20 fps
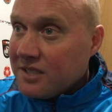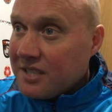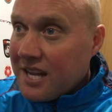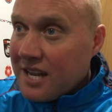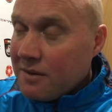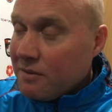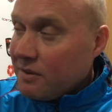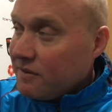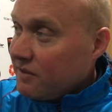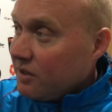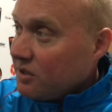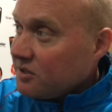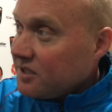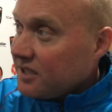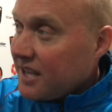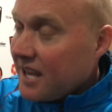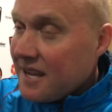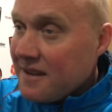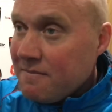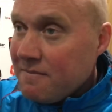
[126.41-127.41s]
Today we've lost
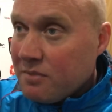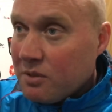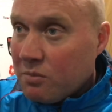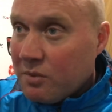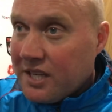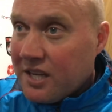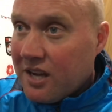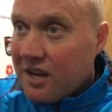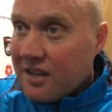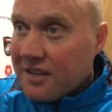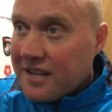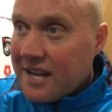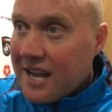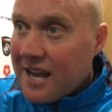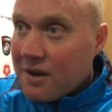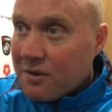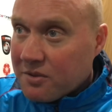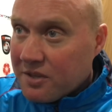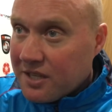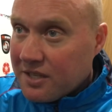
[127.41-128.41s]
the game, but we can't
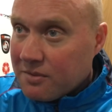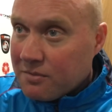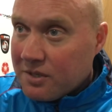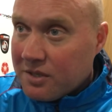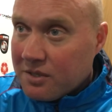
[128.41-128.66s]
now think